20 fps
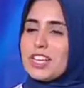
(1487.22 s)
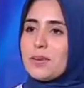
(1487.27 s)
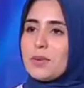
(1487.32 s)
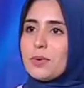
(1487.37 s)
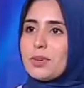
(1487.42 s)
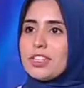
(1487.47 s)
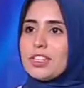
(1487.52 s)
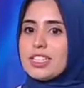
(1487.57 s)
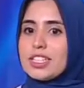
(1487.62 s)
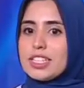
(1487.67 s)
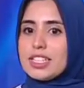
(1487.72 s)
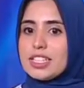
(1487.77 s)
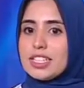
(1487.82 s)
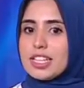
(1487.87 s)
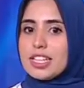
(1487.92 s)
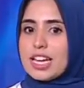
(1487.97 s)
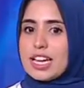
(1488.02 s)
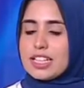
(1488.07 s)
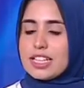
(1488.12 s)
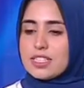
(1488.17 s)
I work
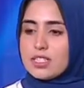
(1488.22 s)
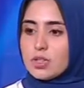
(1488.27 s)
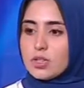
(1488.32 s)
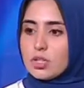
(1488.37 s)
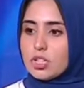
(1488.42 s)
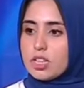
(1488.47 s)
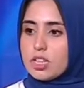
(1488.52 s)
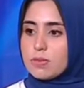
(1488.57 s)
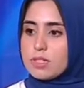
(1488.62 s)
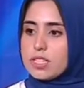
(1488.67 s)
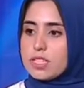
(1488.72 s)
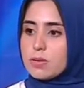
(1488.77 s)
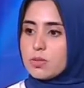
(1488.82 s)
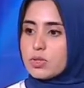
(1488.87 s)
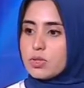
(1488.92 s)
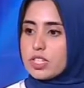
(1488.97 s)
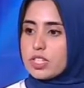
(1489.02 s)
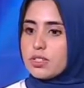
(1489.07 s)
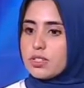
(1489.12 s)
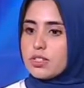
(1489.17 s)
as social media
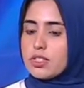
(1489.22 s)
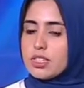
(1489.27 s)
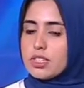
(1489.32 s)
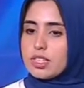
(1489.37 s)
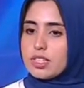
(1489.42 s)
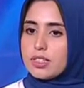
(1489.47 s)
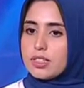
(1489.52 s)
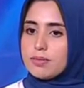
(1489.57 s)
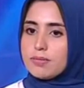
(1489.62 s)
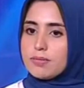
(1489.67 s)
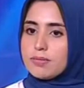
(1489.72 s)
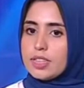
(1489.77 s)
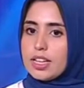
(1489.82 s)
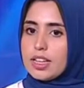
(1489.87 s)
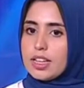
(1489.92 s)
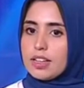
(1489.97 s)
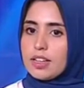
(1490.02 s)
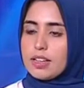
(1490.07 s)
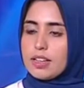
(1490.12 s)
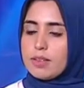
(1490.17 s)
moderator,
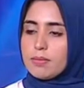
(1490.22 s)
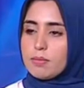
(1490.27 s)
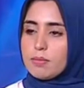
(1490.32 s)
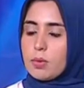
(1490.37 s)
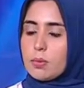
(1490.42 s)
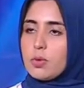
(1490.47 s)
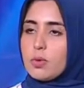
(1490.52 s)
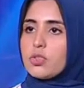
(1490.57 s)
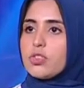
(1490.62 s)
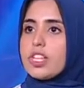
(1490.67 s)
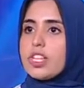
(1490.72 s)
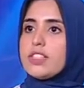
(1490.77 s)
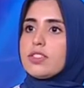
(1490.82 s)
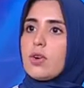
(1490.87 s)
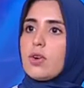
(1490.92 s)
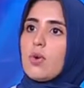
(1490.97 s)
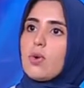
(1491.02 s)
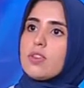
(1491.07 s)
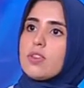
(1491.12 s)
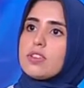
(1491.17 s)
moderate
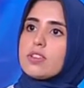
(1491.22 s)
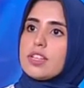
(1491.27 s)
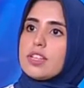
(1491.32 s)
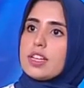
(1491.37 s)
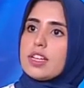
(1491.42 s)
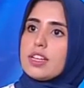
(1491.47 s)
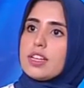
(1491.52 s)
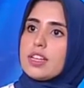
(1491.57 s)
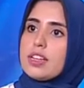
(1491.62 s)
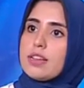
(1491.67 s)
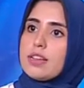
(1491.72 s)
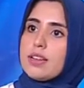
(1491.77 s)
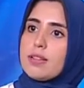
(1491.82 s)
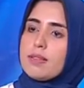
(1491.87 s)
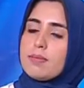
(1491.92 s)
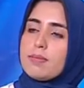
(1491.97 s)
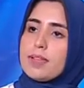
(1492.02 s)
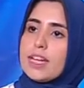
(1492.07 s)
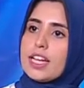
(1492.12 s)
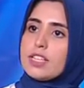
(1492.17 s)
all
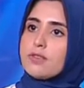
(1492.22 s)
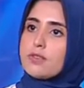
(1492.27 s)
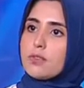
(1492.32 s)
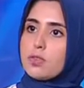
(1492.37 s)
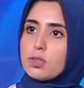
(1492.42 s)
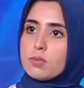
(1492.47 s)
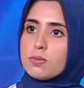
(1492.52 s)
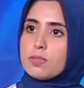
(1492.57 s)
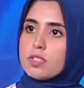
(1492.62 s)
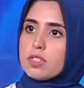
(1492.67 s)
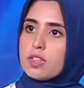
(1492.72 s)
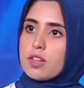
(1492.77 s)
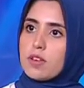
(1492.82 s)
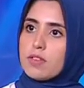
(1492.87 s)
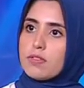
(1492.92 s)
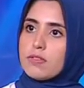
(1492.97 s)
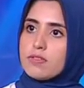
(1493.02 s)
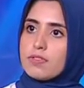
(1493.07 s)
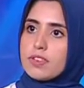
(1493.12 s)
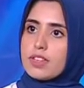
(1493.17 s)
the platforms
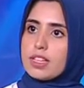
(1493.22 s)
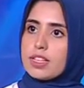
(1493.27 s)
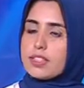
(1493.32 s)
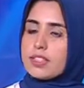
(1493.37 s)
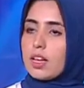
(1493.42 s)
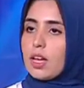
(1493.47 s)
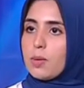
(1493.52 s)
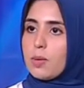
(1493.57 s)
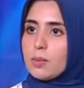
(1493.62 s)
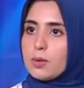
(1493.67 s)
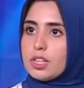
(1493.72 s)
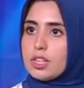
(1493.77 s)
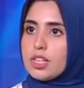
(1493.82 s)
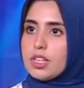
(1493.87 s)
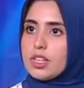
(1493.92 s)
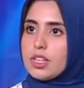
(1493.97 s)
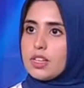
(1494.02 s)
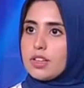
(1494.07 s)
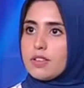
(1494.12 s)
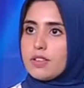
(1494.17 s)
of the
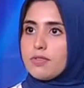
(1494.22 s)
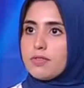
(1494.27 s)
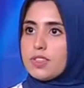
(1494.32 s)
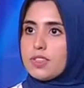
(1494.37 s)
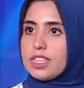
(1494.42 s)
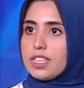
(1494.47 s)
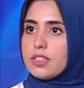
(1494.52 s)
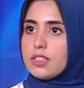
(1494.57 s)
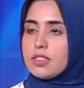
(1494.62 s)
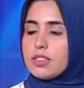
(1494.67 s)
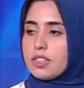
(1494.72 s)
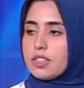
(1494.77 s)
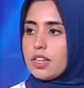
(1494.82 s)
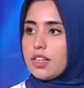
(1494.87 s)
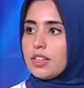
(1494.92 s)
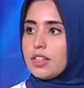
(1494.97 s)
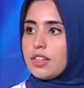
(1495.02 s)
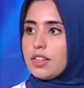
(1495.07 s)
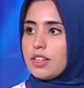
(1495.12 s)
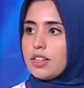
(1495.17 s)
company field,
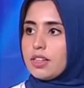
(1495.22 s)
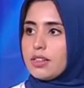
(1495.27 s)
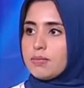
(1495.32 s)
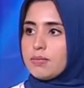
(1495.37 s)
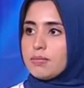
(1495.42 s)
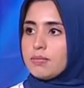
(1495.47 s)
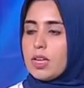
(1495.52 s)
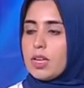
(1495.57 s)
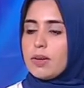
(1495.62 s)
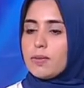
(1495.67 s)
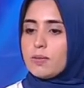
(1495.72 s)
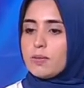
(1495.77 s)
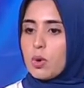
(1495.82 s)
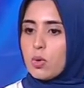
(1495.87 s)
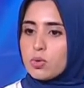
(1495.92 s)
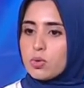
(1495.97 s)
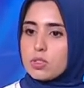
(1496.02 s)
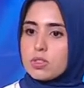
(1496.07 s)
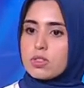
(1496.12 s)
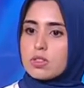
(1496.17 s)
like
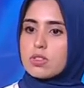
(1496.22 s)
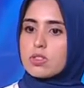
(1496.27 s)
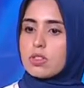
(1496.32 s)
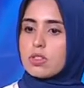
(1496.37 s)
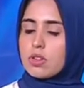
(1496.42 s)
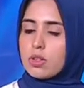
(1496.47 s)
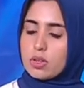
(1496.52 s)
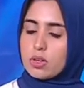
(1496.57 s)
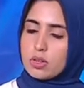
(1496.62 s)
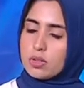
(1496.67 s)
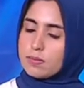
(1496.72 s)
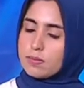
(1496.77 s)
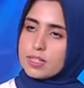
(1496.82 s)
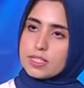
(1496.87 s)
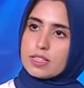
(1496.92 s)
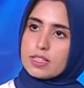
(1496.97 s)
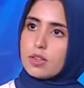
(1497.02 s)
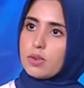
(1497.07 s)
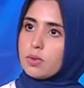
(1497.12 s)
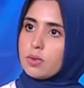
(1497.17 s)
posts or on
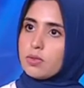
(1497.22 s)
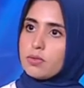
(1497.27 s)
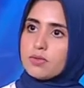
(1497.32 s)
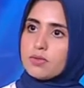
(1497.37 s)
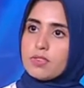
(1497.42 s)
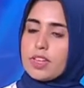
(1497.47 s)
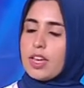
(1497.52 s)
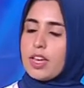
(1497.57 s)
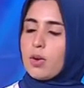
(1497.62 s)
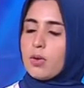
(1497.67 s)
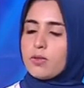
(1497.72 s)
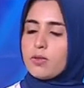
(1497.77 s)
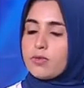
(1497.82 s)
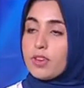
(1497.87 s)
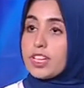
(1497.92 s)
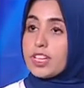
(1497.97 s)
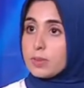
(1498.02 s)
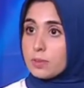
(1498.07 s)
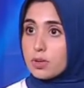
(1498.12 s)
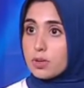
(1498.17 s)

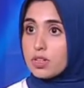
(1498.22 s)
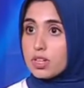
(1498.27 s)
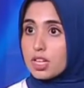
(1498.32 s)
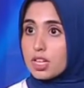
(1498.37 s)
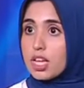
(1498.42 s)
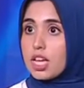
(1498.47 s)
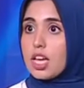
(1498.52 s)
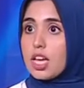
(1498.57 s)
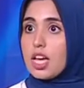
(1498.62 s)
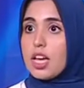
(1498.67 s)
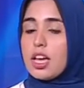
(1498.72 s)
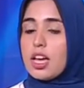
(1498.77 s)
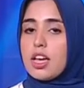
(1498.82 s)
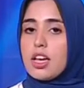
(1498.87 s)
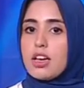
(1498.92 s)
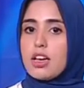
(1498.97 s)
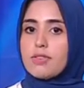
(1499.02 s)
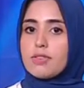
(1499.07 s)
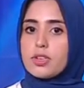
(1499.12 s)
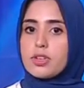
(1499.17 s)
Facebook.
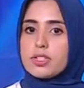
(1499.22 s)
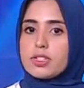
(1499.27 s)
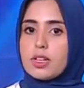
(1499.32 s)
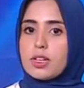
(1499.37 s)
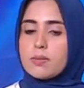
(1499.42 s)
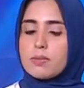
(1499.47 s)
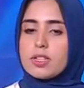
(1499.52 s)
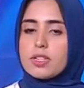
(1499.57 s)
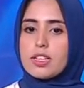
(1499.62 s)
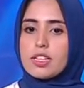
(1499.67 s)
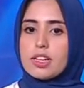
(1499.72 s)
For example,